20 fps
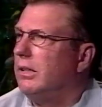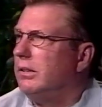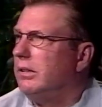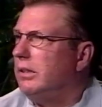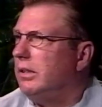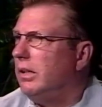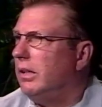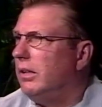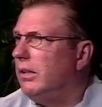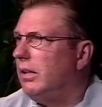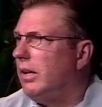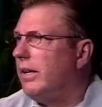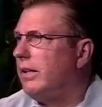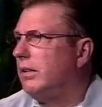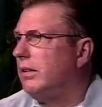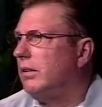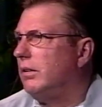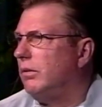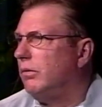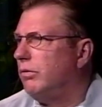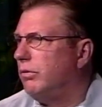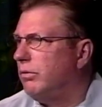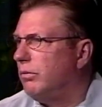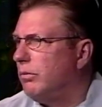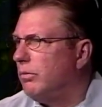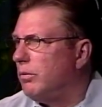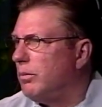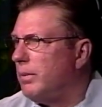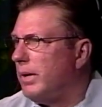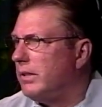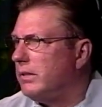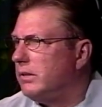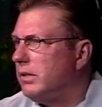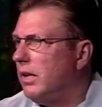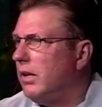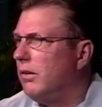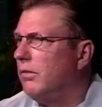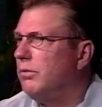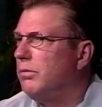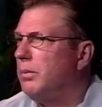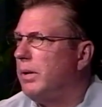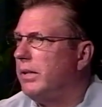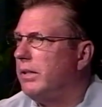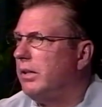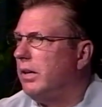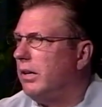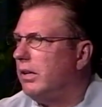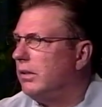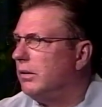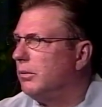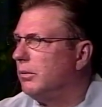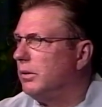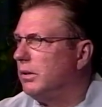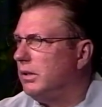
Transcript: you know, like for myself, my daughter,